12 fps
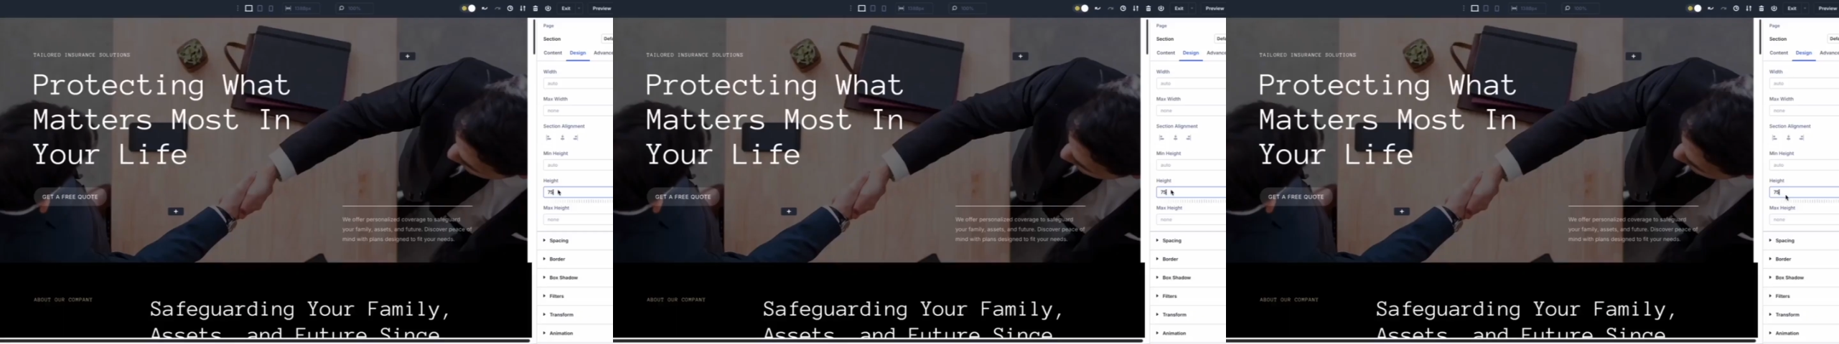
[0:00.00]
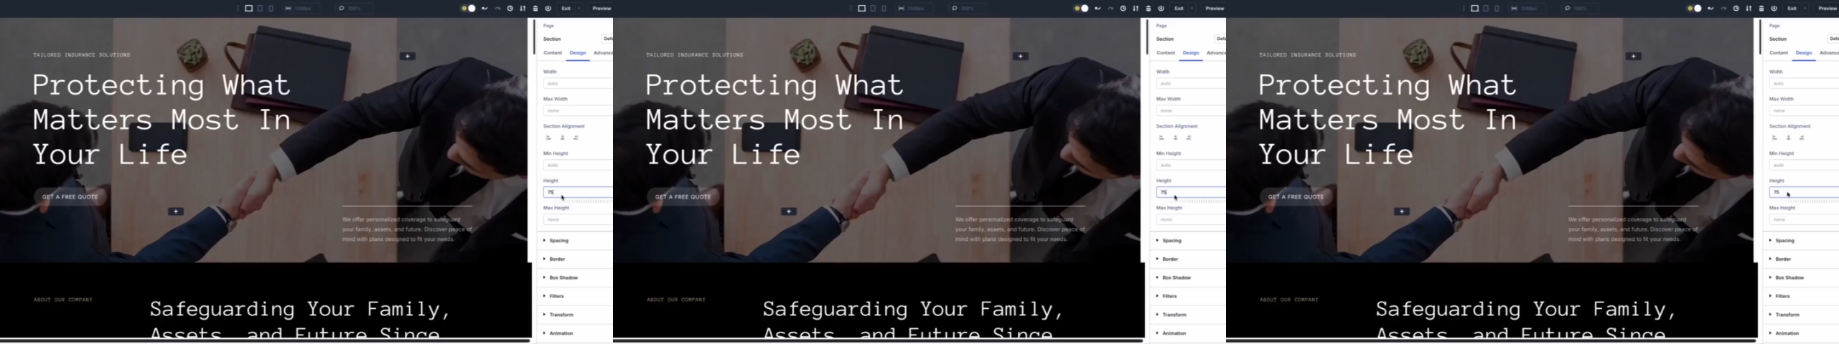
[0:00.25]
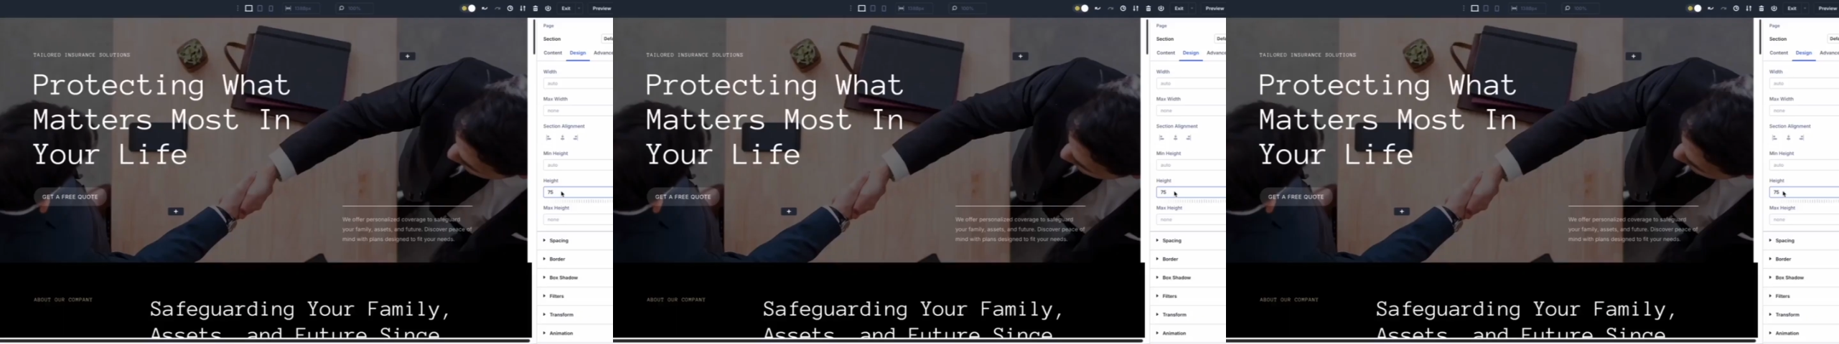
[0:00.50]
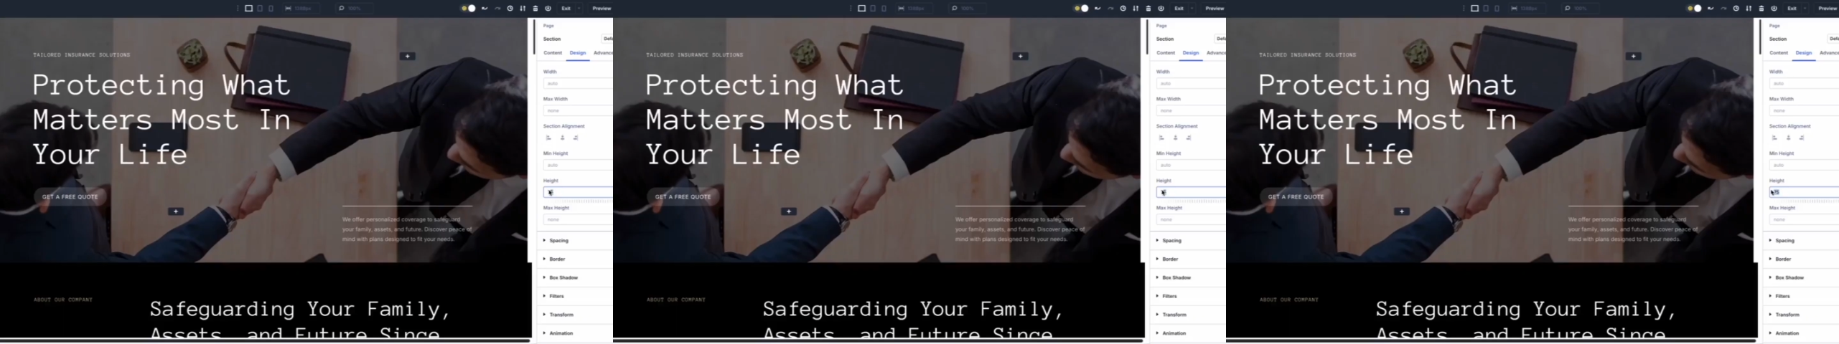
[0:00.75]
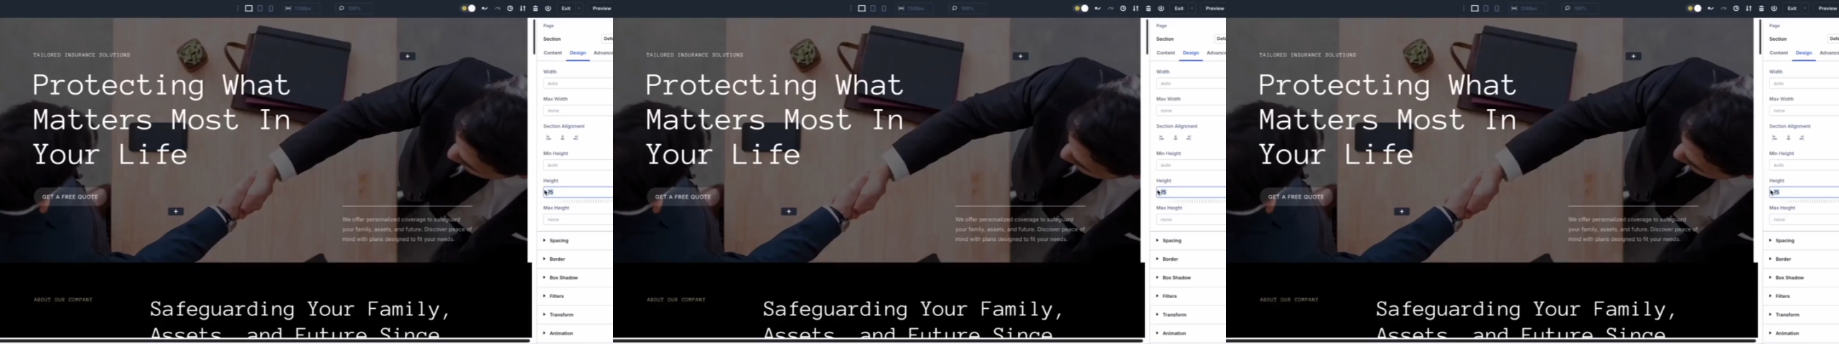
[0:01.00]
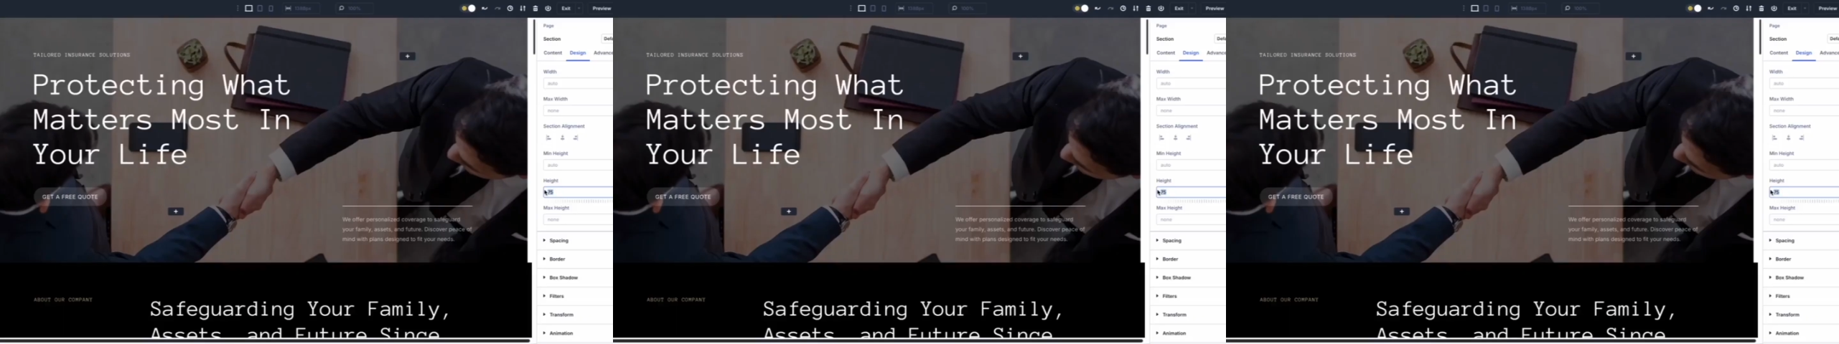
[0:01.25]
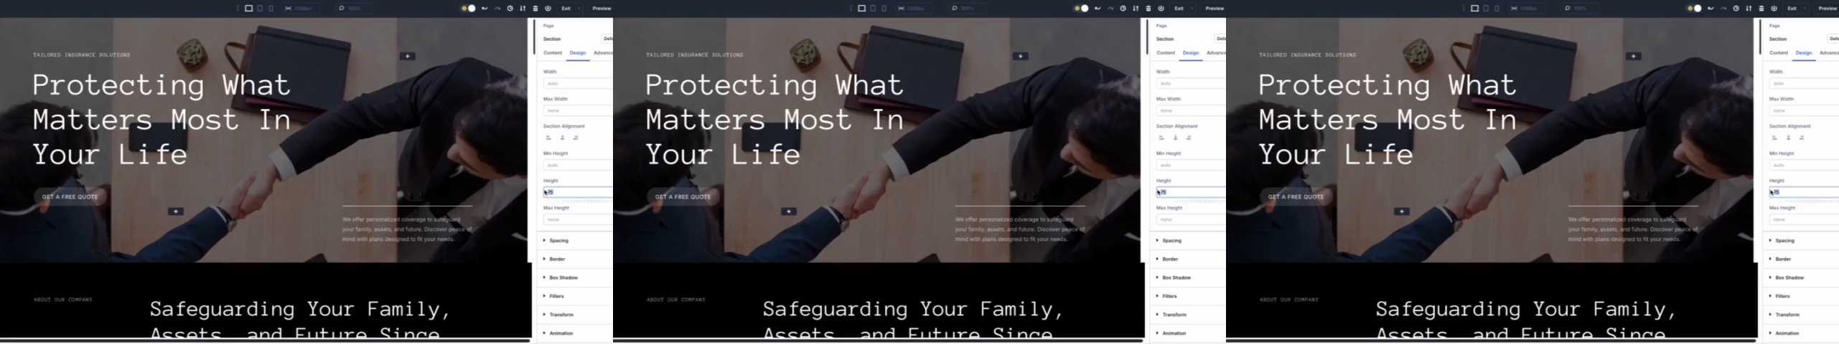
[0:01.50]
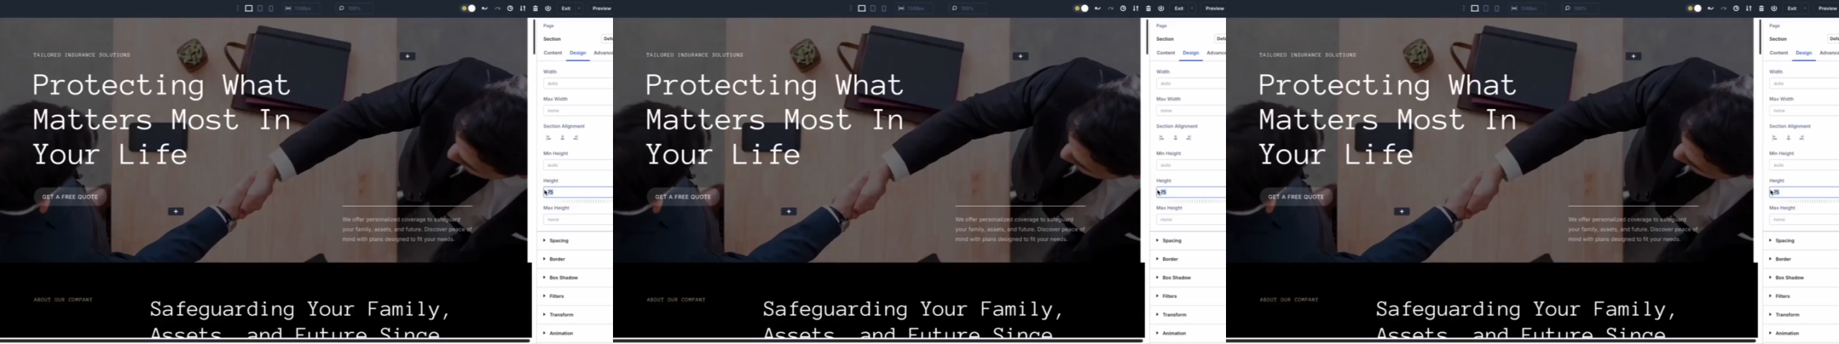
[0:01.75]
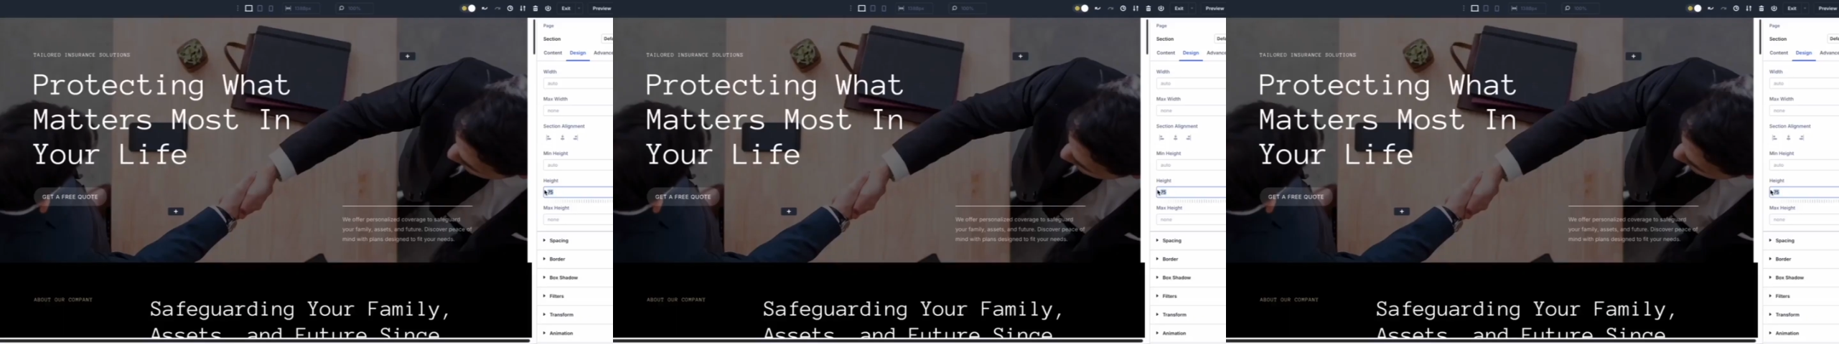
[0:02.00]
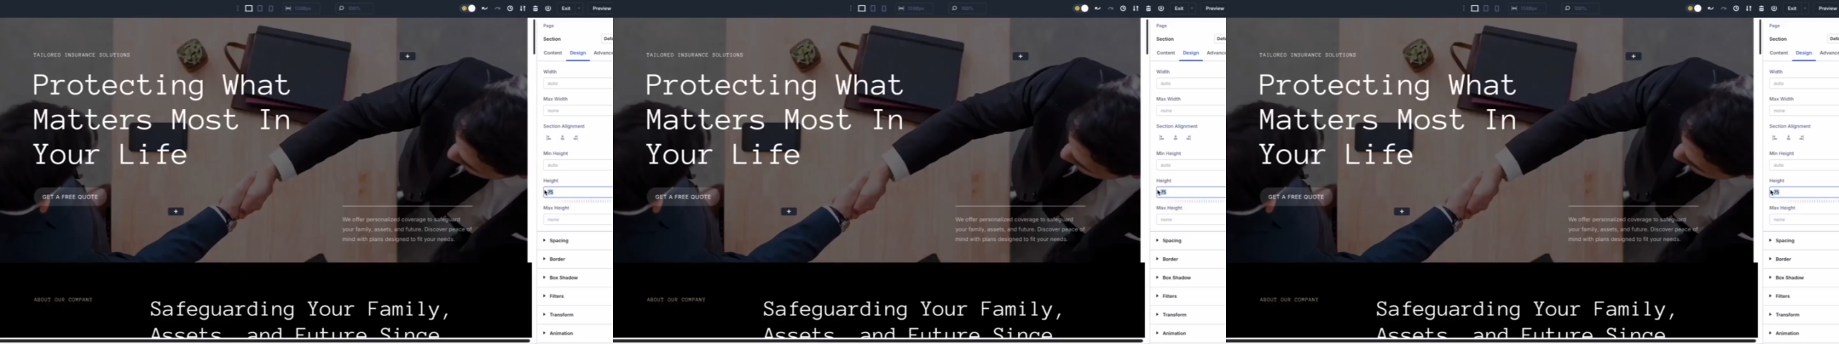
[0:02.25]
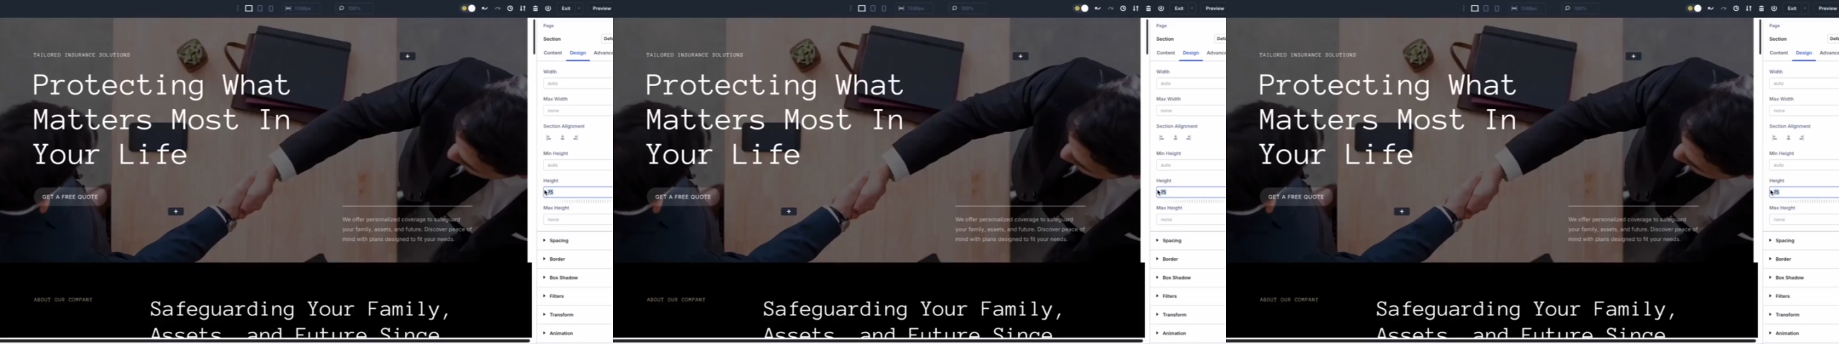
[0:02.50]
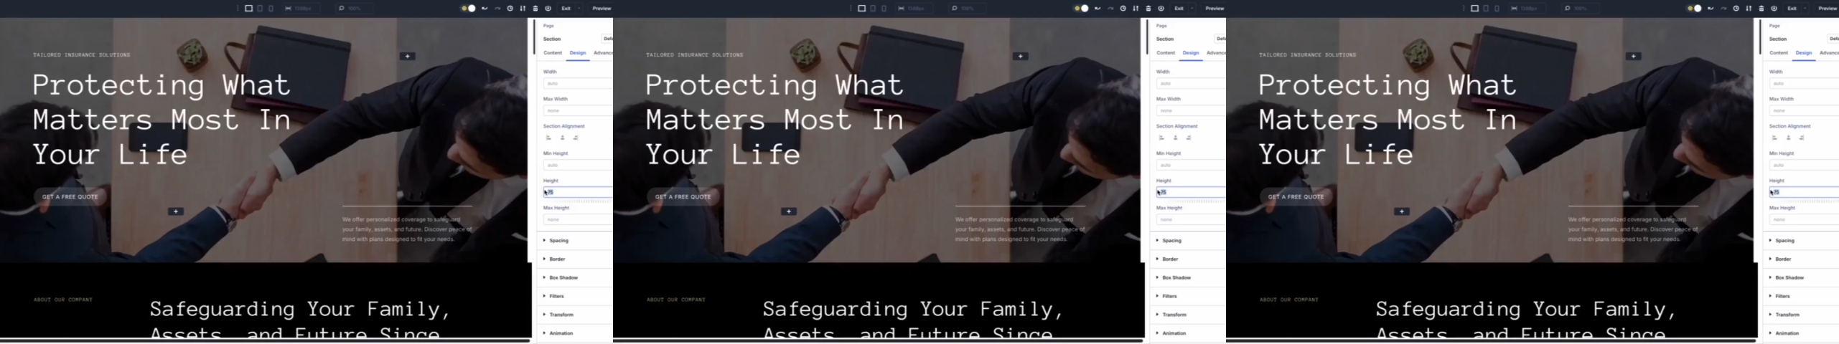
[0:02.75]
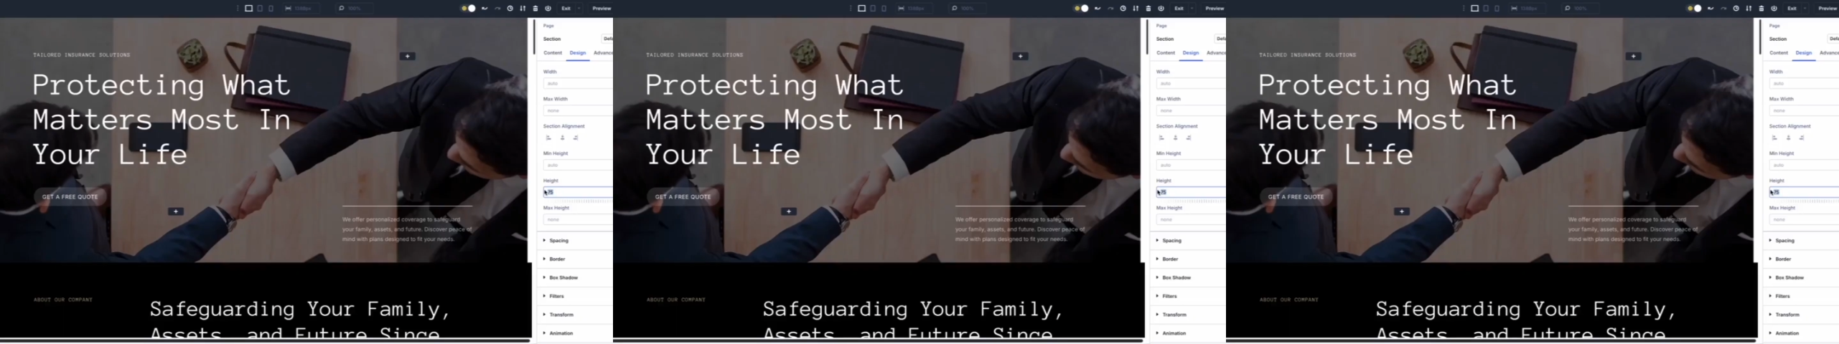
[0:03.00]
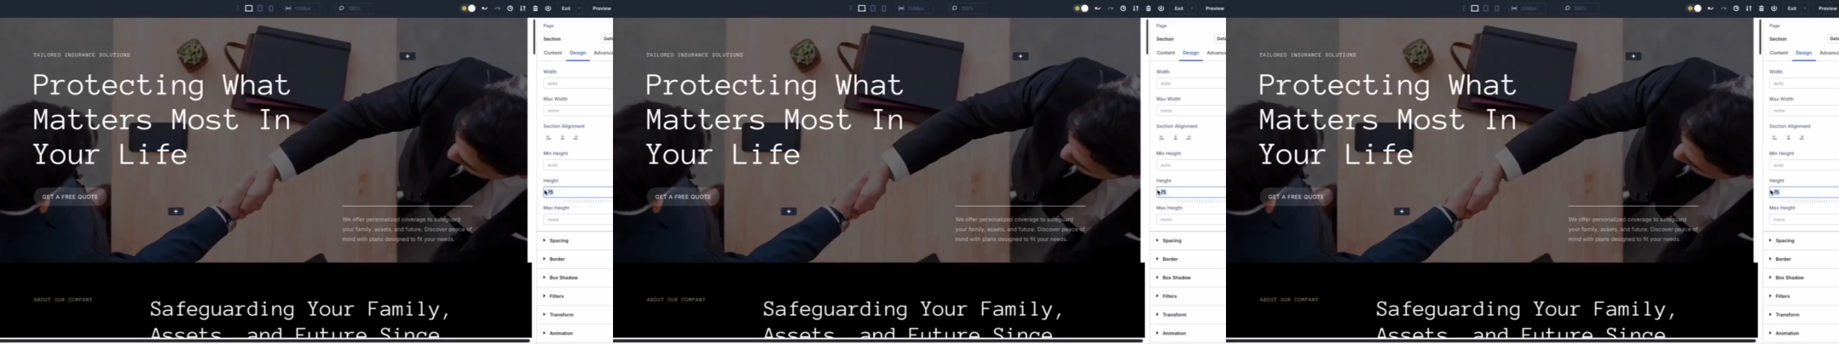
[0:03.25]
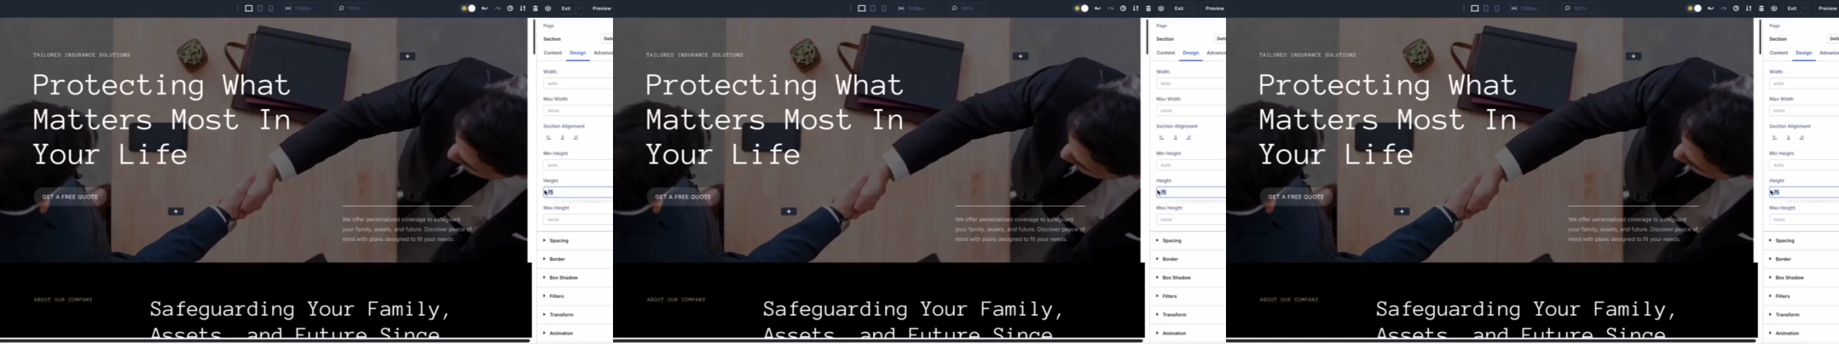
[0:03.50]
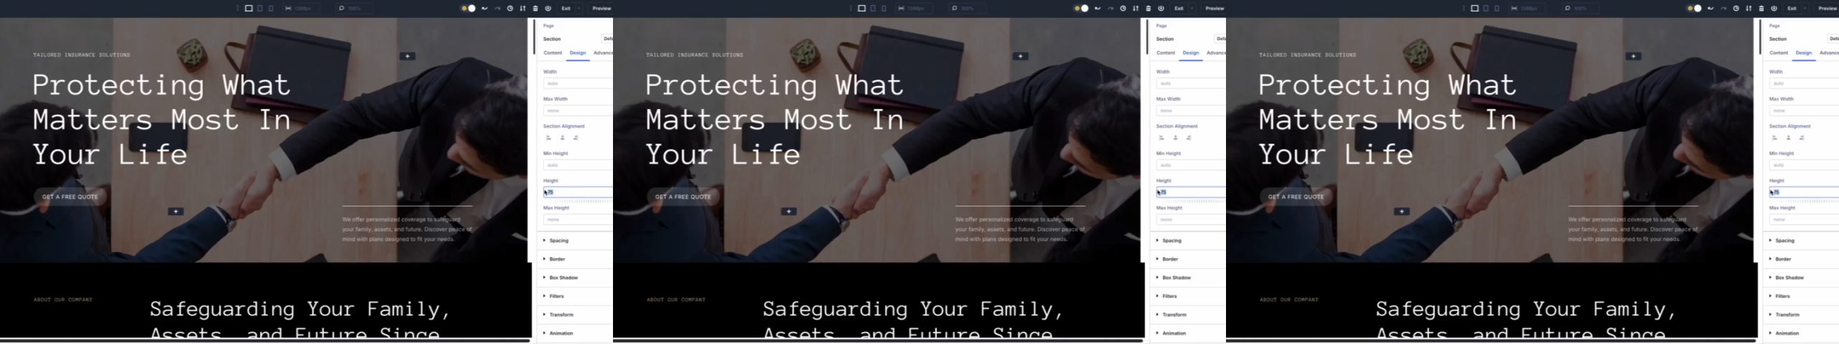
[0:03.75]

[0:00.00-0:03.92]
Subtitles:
(no speaker visible)